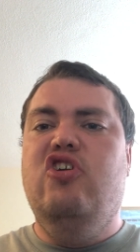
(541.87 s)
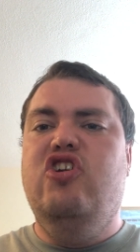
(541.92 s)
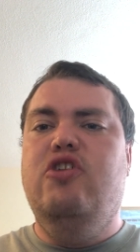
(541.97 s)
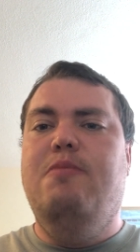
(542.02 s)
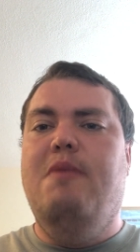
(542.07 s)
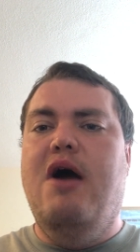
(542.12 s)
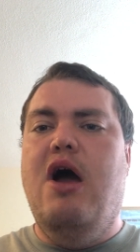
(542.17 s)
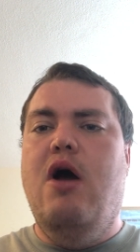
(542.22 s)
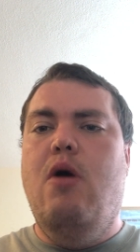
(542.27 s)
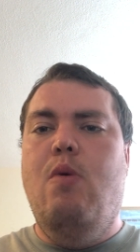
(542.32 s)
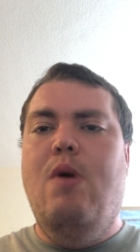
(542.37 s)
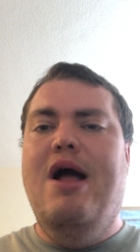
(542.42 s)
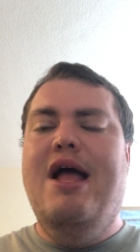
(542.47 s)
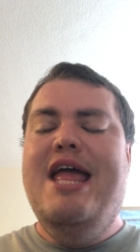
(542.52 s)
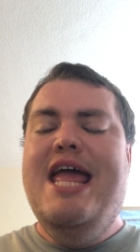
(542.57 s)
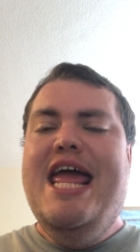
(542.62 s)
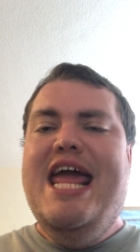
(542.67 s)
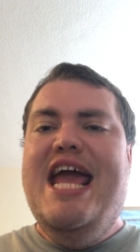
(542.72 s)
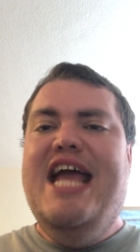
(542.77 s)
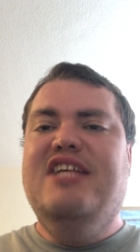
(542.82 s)
Schmo
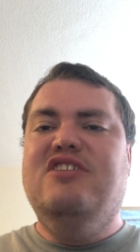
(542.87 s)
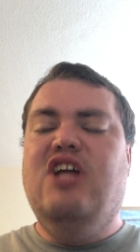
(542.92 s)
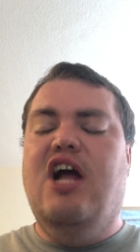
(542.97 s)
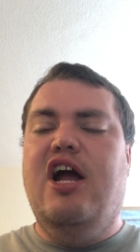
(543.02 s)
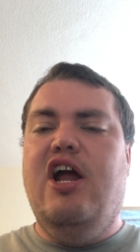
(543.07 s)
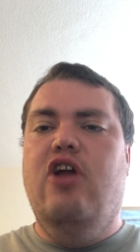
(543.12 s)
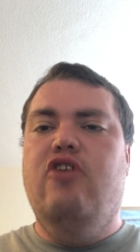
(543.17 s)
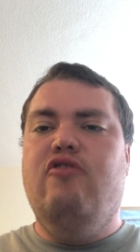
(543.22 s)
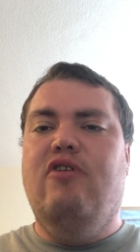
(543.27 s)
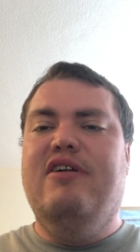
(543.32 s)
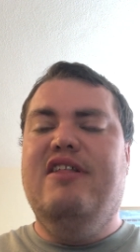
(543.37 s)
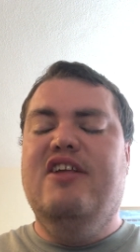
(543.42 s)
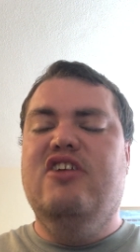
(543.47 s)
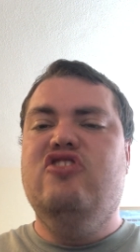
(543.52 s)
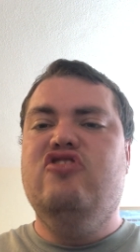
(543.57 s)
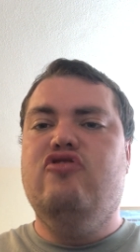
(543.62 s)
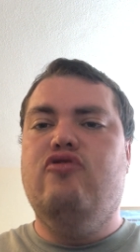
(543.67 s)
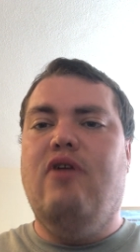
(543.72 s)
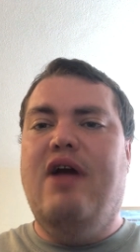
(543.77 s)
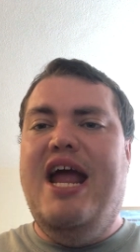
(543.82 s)
is not going to drink this
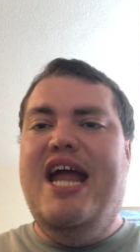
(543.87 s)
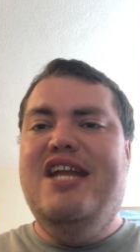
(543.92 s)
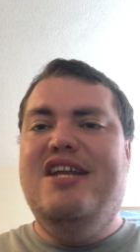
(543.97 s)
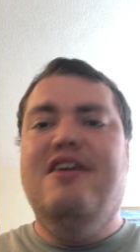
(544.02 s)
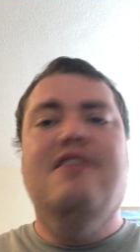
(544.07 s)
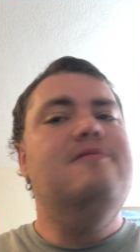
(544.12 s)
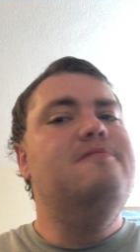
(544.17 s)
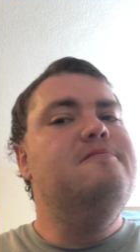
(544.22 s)
straight.